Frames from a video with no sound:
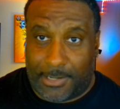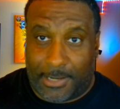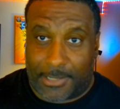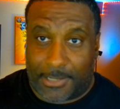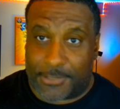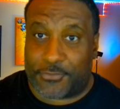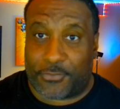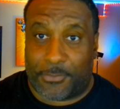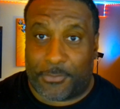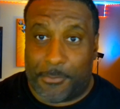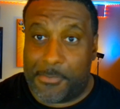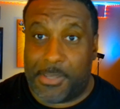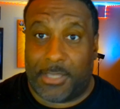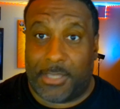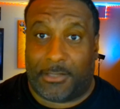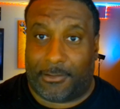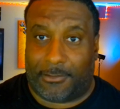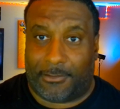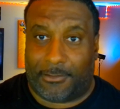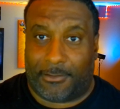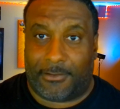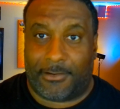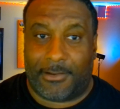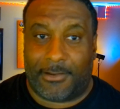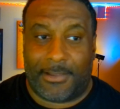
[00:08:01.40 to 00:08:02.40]
Ezra
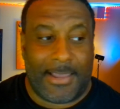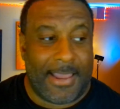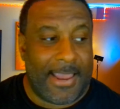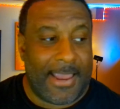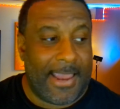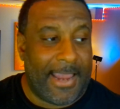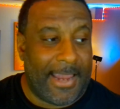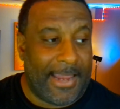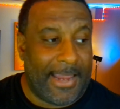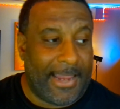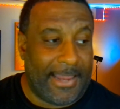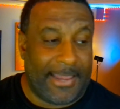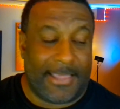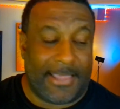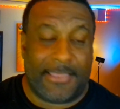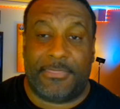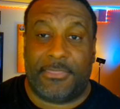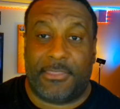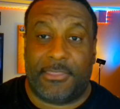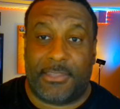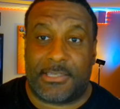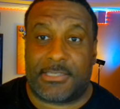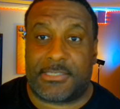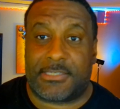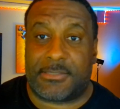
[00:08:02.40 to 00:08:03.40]
Miller
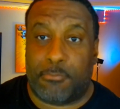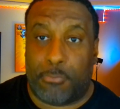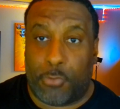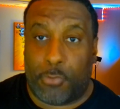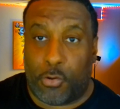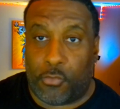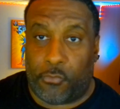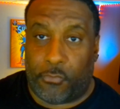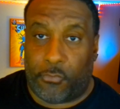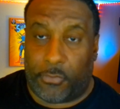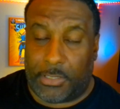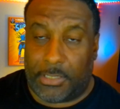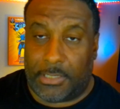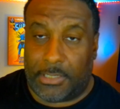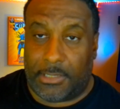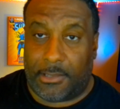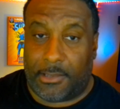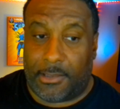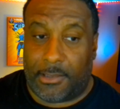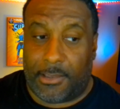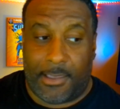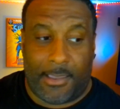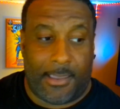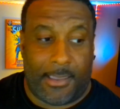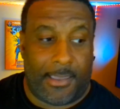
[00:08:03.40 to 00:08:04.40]
in this movie
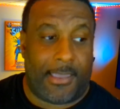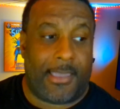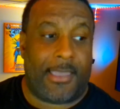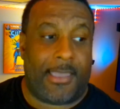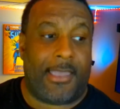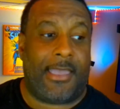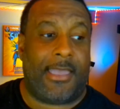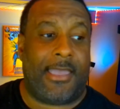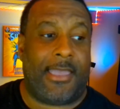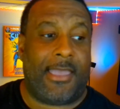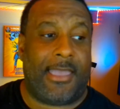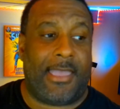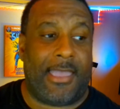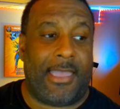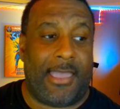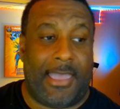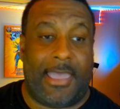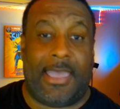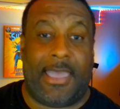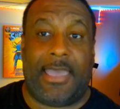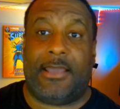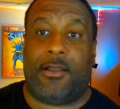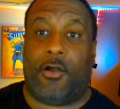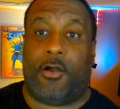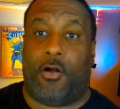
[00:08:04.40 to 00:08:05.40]

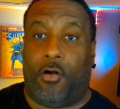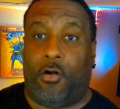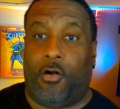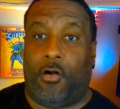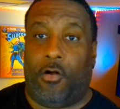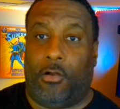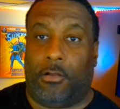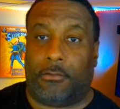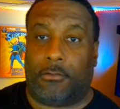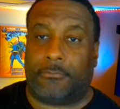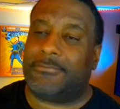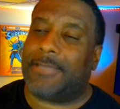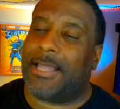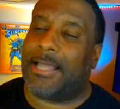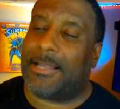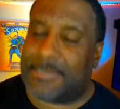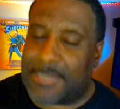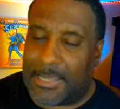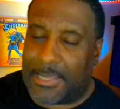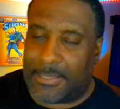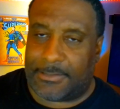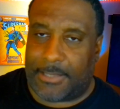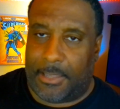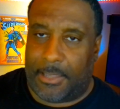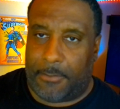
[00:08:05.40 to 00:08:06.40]
at all. I
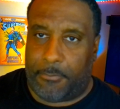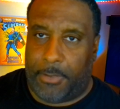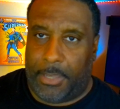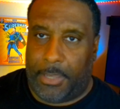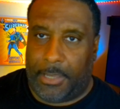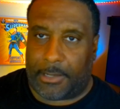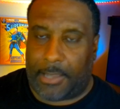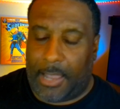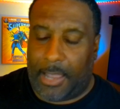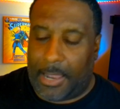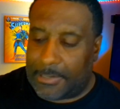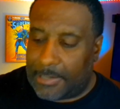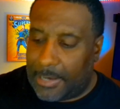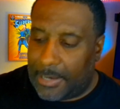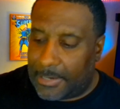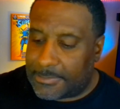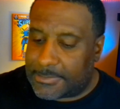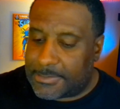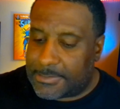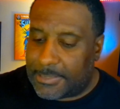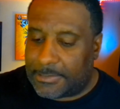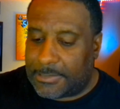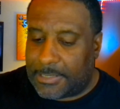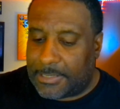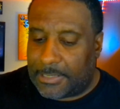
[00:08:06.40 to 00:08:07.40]
take that back. I
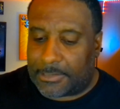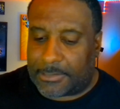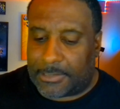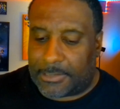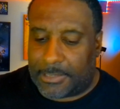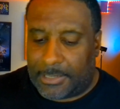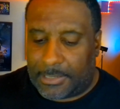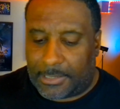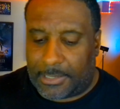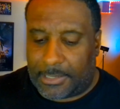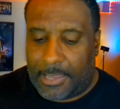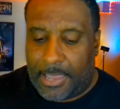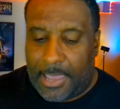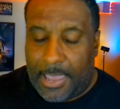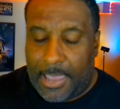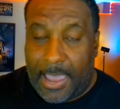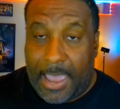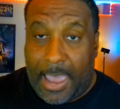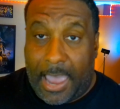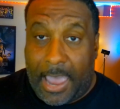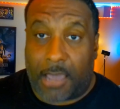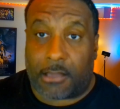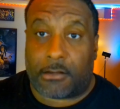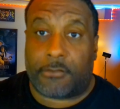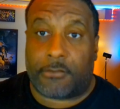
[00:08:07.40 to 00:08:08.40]
did get a kick
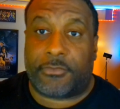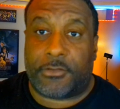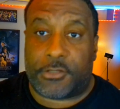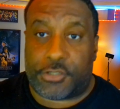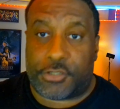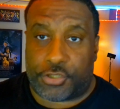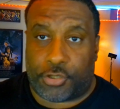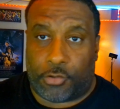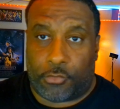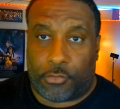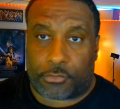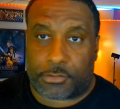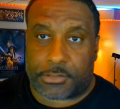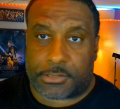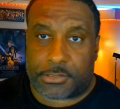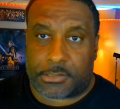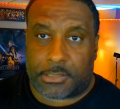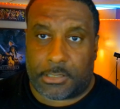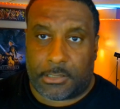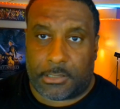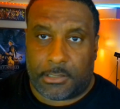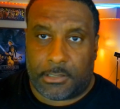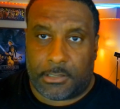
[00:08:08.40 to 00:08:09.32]
out of the jokes.